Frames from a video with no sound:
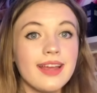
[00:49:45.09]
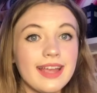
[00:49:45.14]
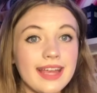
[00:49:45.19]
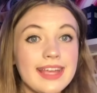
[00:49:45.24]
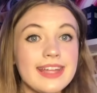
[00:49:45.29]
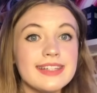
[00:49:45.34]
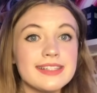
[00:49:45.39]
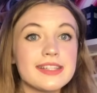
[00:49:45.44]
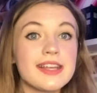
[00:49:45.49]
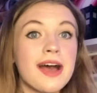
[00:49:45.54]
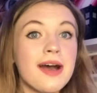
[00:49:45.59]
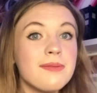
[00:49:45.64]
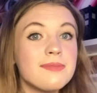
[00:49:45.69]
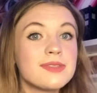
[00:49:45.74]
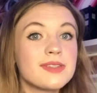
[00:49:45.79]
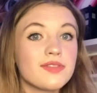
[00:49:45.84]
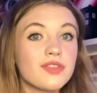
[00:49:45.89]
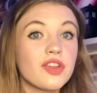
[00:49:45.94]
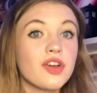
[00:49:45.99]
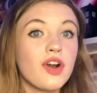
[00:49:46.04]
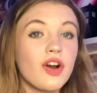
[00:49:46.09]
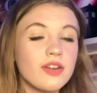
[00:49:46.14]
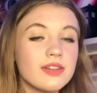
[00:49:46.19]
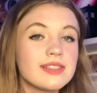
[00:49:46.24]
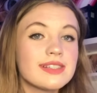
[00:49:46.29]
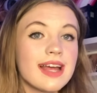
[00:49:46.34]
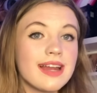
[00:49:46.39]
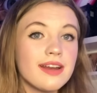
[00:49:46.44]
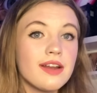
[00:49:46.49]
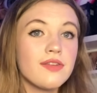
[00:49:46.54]
in terms of the
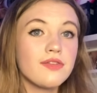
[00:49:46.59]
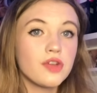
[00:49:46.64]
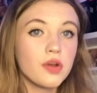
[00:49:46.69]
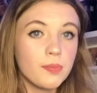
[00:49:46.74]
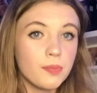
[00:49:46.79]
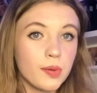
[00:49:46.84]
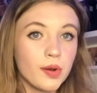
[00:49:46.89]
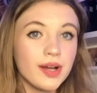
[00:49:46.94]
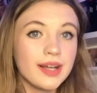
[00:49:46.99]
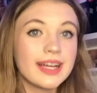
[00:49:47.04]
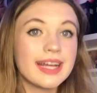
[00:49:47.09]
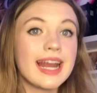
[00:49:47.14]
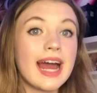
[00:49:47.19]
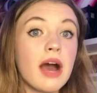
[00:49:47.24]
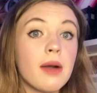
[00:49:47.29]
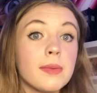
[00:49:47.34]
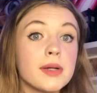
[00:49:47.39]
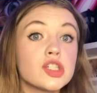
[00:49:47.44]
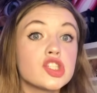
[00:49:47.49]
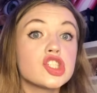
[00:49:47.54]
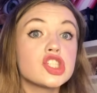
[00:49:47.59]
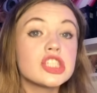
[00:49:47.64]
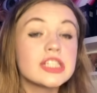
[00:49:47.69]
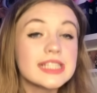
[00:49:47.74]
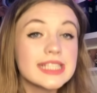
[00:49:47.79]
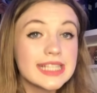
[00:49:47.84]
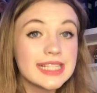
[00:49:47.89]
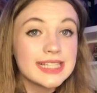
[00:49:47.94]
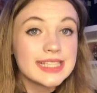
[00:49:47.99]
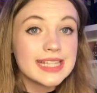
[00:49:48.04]
content of your book and how much
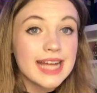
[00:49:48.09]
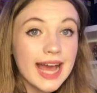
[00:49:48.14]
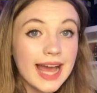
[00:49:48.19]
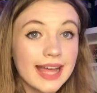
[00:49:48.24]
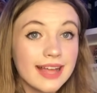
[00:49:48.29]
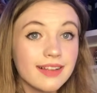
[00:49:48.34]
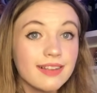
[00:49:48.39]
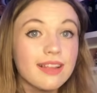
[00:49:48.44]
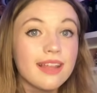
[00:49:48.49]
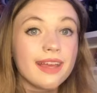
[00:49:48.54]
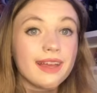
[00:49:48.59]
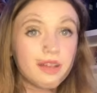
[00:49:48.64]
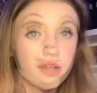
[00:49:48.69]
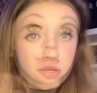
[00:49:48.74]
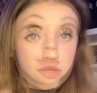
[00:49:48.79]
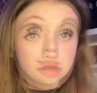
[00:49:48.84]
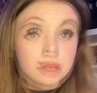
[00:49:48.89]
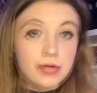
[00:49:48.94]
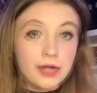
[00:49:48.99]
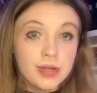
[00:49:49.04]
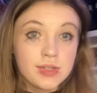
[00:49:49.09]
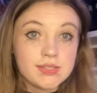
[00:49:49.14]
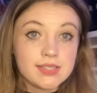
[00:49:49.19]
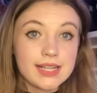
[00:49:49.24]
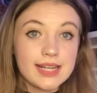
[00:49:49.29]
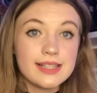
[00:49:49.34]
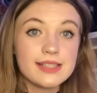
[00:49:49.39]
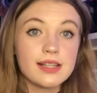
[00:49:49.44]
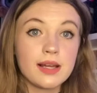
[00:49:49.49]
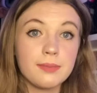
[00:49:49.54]
detail it goes into.
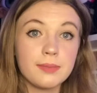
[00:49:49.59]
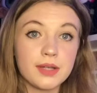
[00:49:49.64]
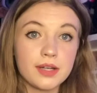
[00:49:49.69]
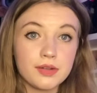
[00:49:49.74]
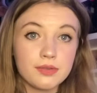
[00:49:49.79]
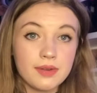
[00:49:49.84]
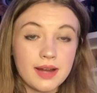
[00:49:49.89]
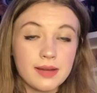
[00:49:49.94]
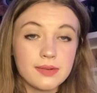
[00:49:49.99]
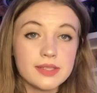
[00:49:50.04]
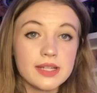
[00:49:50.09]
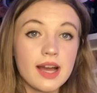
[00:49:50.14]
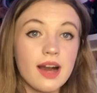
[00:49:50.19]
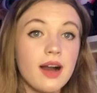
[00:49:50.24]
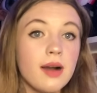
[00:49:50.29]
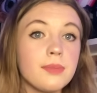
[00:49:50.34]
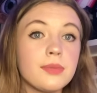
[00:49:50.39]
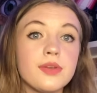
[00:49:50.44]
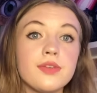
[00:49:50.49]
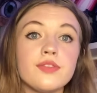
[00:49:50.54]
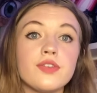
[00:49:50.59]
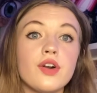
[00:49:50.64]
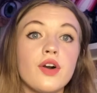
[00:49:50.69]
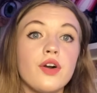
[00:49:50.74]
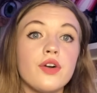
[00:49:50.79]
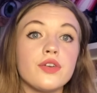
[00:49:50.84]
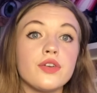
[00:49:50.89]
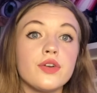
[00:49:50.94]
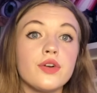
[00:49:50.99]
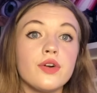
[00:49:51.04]
Process, I'm going to round it up. You've
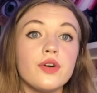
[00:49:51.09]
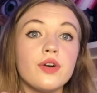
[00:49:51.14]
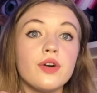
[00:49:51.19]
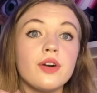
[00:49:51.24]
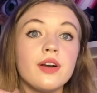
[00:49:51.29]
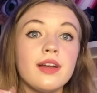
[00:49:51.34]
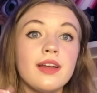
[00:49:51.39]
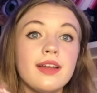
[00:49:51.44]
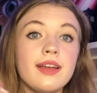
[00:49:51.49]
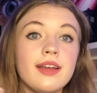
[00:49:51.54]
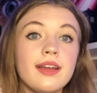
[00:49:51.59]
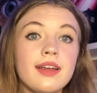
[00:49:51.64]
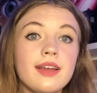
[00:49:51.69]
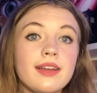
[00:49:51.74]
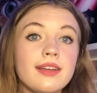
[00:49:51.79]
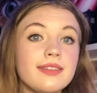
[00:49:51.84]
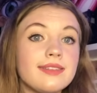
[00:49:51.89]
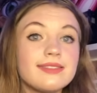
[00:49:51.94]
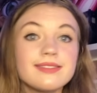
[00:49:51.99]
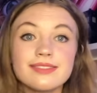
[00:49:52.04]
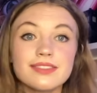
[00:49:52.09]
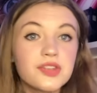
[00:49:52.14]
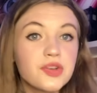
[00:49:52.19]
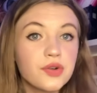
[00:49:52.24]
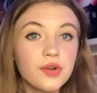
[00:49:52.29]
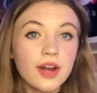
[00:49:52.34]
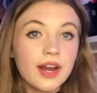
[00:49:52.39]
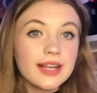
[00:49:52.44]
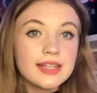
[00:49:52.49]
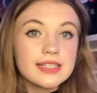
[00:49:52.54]
got your
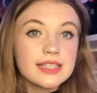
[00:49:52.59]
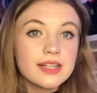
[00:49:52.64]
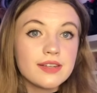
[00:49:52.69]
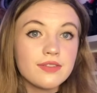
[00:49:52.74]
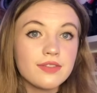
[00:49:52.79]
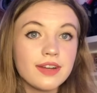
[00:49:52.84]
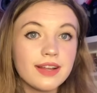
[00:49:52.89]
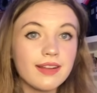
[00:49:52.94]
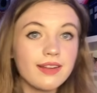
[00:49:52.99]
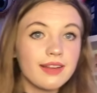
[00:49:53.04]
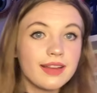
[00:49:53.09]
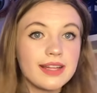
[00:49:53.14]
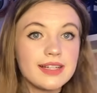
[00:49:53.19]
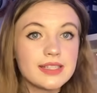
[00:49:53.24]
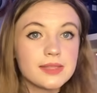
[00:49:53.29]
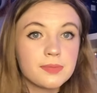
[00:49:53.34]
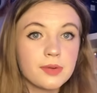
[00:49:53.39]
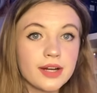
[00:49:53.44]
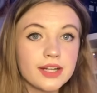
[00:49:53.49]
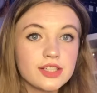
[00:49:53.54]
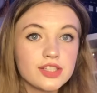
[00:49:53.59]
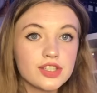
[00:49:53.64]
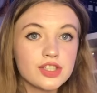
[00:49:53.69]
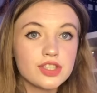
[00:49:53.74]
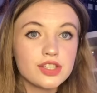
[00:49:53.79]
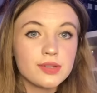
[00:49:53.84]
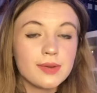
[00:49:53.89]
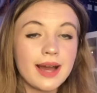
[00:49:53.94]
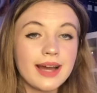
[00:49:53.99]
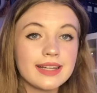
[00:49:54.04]
creative little
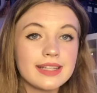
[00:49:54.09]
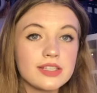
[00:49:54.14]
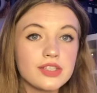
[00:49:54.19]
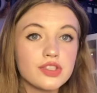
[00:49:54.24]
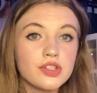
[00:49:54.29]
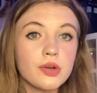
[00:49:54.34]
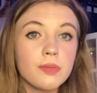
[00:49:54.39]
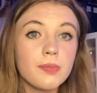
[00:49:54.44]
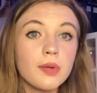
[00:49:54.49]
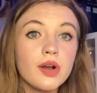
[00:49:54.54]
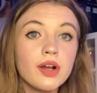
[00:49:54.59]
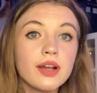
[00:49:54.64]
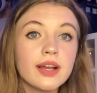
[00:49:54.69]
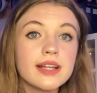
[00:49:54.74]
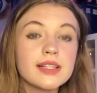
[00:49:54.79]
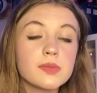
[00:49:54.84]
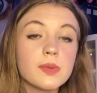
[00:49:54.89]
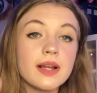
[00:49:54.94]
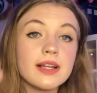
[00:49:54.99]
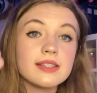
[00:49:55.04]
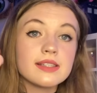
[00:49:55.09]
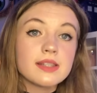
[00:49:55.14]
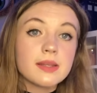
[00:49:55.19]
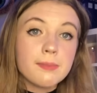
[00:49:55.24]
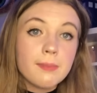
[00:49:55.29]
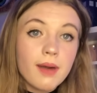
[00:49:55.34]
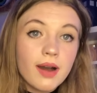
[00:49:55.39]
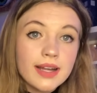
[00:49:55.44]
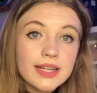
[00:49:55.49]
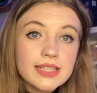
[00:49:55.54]
inspirations you add into your book, as well as the
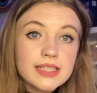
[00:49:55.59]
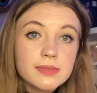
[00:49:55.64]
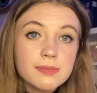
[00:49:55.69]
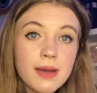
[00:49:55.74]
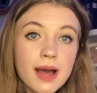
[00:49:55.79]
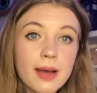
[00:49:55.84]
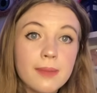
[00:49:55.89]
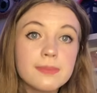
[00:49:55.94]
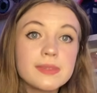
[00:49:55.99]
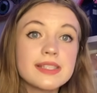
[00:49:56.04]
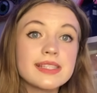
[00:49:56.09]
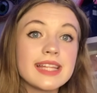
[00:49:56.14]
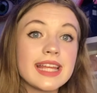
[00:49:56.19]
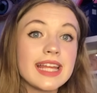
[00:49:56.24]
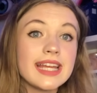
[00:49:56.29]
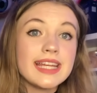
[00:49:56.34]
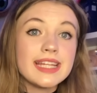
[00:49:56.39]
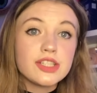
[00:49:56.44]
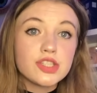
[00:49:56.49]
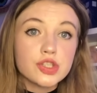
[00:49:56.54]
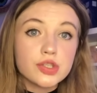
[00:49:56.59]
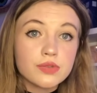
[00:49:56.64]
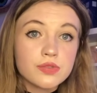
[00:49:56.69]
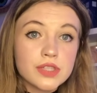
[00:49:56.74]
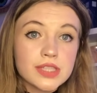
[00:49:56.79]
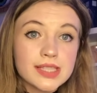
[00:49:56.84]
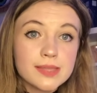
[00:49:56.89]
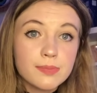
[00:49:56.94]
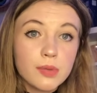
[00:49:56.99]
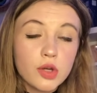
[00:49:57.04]
mind maps, the initial
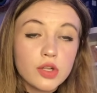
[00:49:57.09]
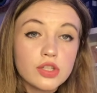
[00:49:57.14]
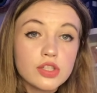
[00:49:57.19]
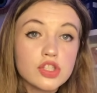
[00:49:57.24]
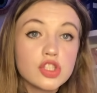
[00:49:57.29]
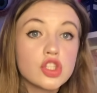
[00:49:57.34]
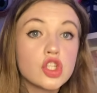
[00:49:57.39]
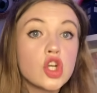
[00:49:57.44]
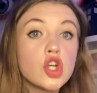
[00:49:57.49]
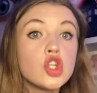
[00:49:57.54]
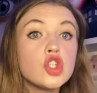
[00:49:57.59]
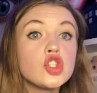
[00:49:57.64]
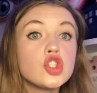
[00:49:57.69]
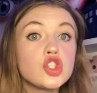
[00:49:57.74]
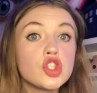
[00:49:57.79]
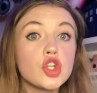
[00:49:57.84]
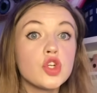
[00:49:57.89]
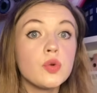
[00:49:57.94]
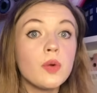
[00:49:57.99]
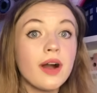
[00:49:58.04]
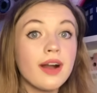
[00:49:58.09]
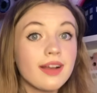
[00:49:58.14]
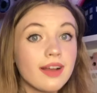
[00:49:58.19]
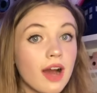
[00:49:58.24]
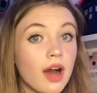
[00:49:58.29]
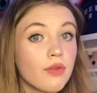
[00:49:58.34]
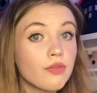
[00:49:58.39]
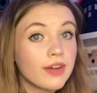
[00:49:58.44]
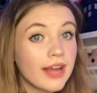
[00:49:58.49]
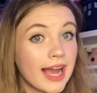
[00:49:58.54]
response. Do a
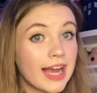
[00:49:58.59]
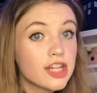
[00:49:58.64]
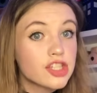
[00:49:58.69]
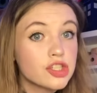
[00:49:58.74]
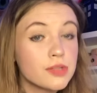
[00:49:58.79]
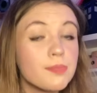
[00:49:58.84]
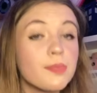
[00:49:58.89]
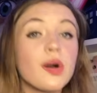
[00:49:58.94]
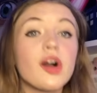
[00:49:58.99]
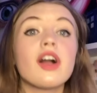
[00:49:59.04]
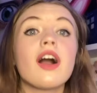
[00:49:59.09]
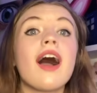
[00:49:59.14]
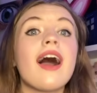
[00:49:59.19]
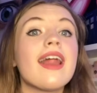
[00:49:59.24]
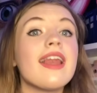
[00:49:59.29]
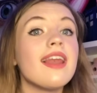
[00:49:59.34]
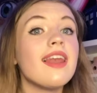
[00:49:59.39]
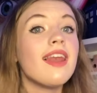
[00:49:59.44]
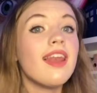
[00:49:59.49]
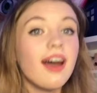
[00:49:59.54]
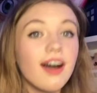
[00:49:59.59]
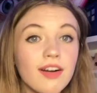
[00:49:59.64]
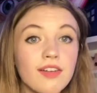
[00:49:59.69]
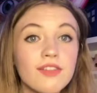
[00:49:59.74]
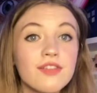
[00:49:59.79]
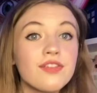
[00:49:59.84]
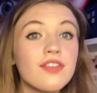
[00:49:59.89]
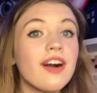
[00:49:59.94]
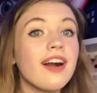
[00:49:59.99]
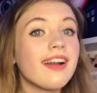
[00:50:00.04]
gut reaction book. I
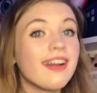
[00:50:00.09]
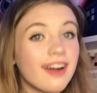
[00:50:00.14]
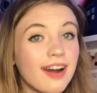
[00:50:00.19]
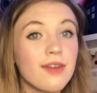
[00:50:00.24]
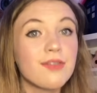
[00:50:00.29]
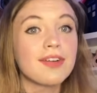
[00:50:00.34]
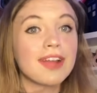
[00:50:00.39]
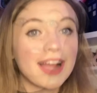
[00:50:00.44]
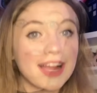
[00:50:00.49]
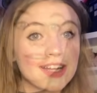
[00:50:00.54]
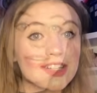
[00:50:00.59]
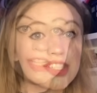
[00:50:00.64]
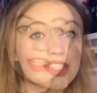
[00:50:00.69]
love a gut reaction.